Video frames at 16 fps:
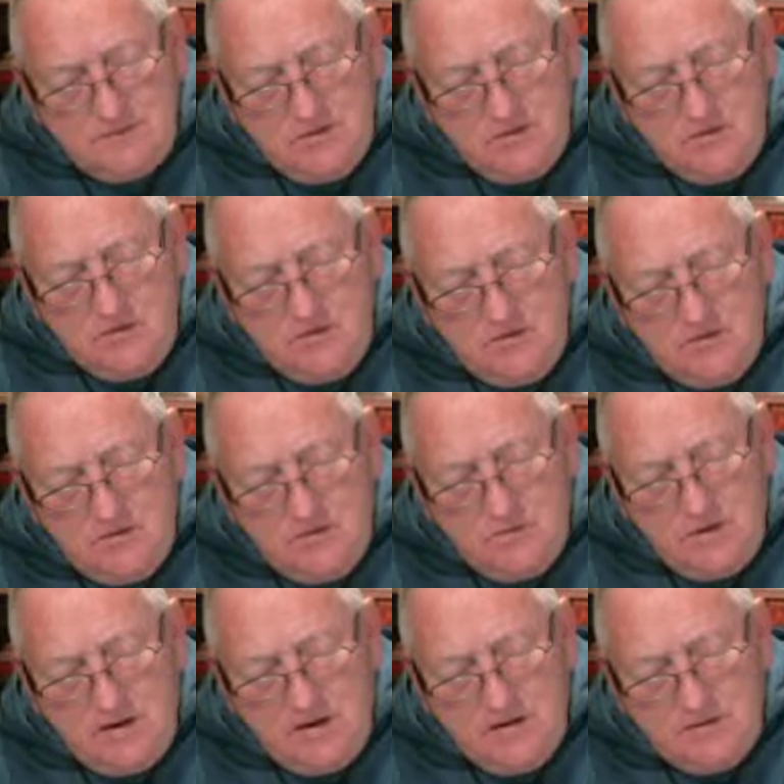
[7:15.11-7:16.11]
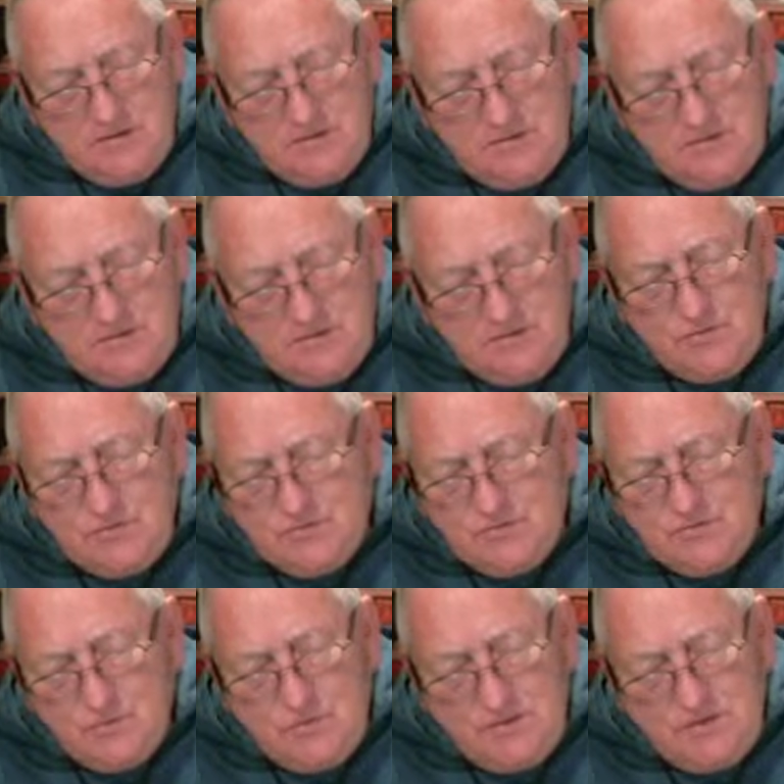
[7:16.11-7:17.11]
Oh, wow. Those
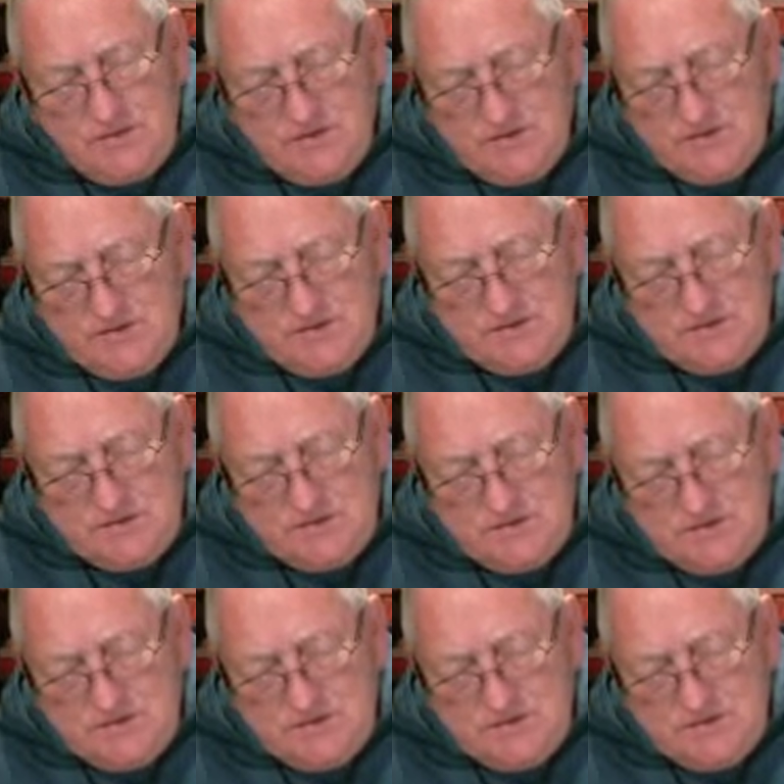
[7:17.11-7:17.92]
words